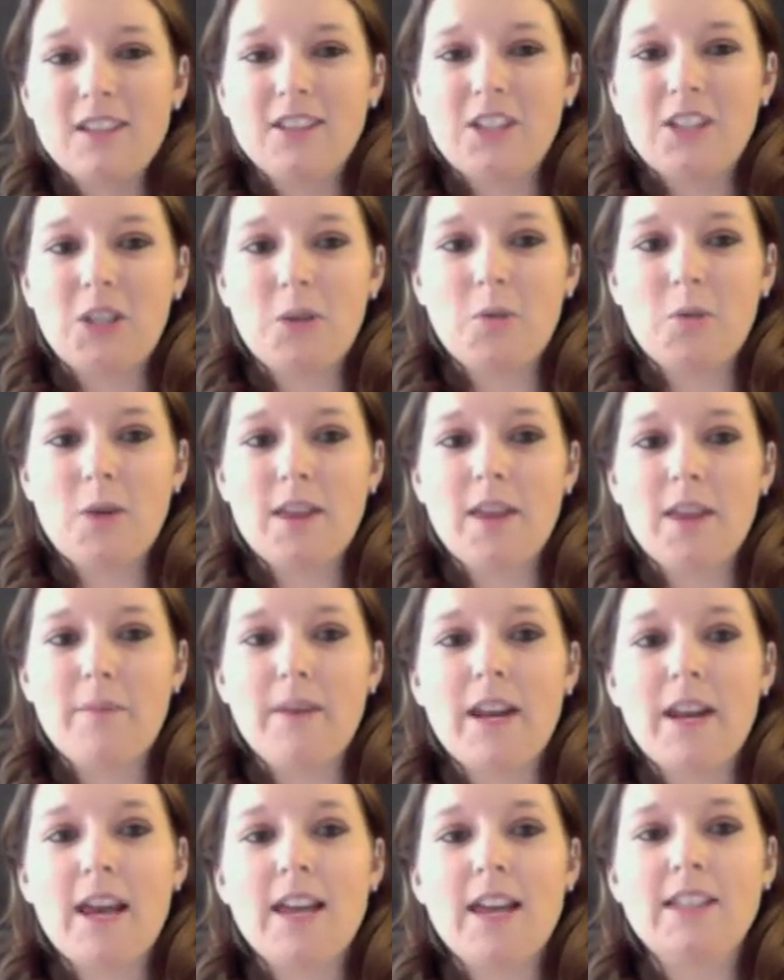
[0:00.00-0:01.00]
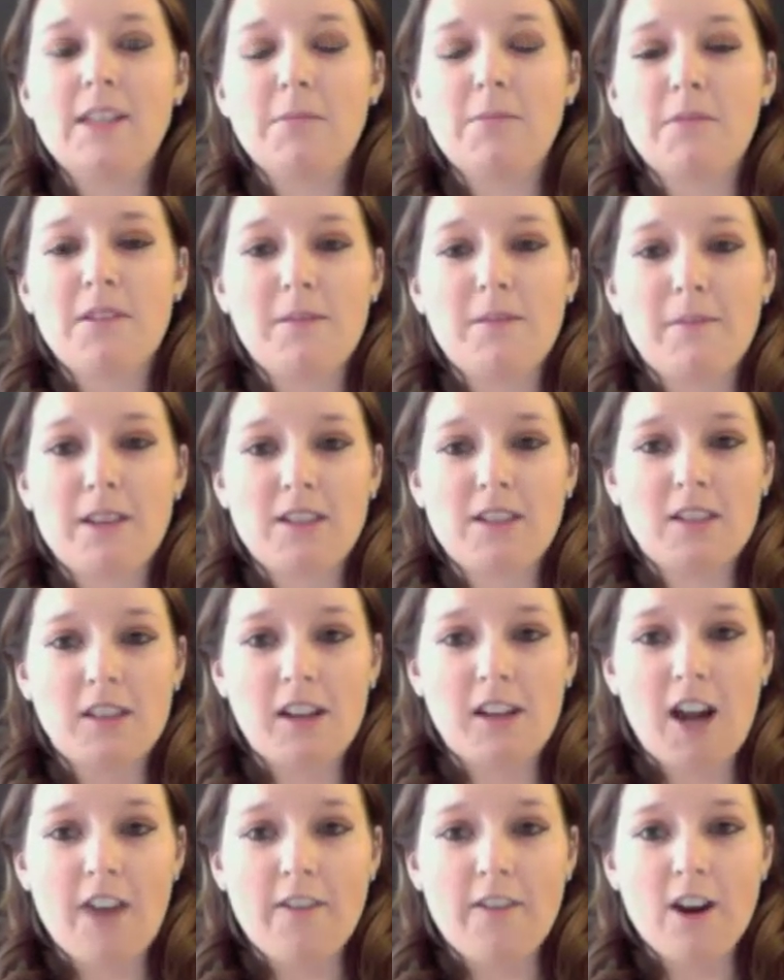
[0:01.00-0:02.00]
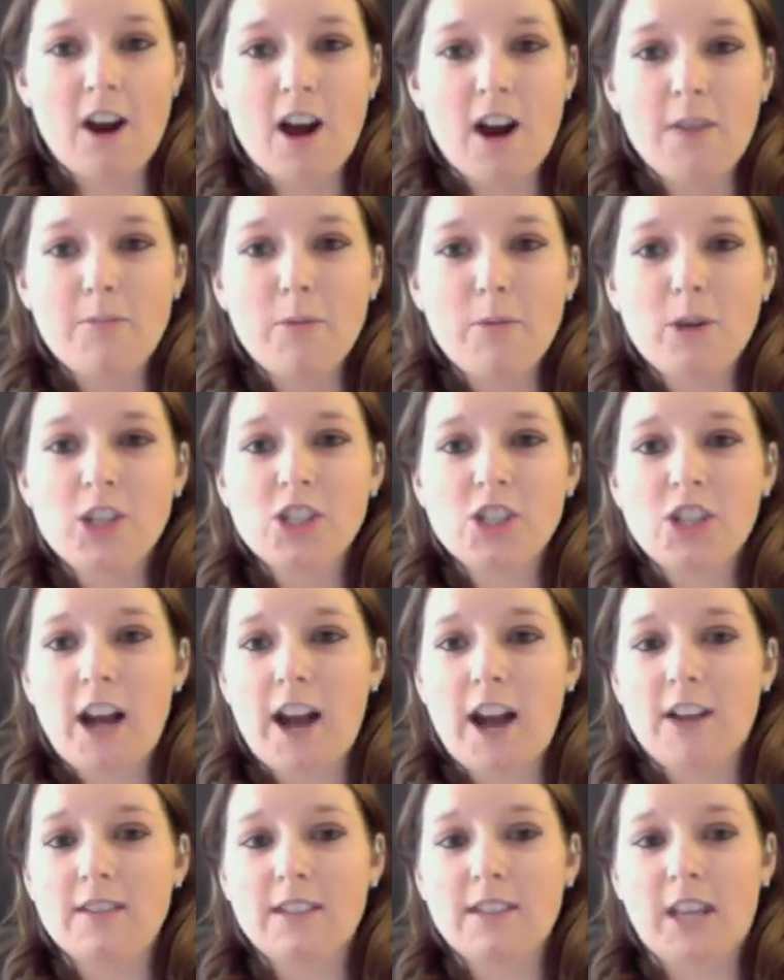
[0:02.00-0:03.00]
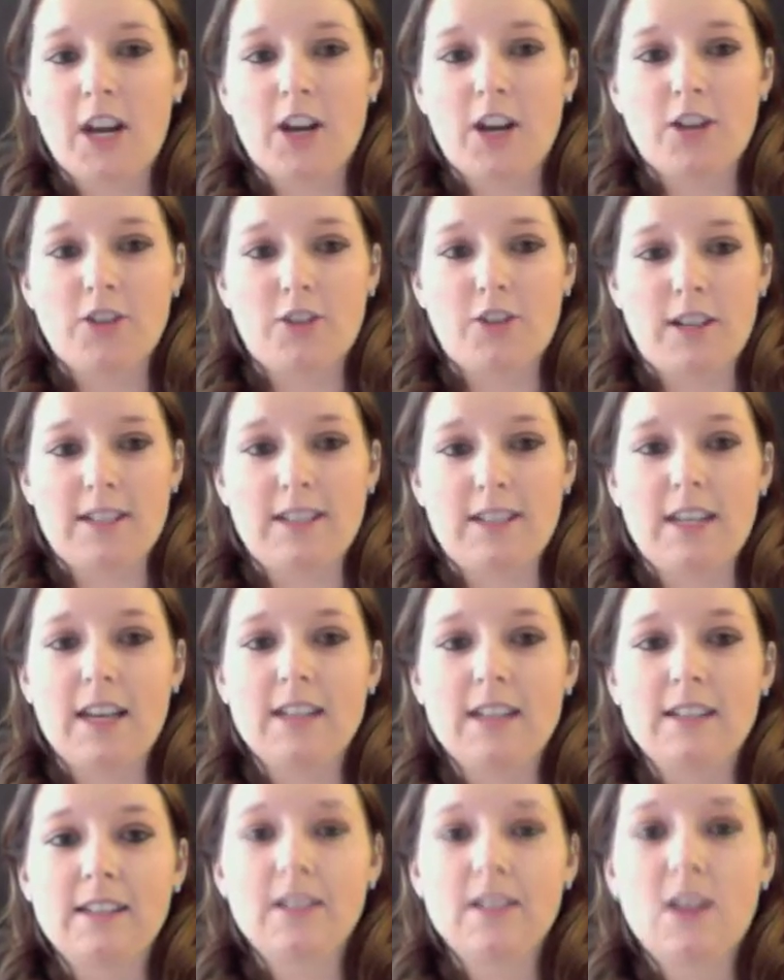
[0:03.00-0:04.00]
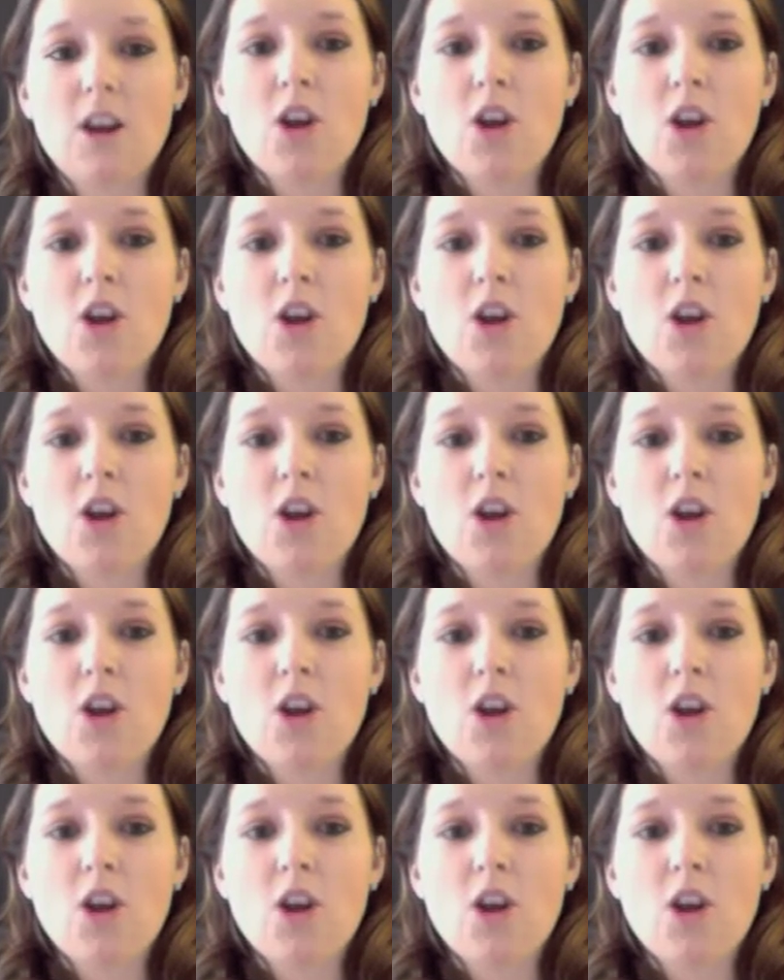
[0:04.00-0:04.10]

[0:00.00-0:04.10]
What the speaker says: to eliminate some of the mystery of our unborn child's characteristics.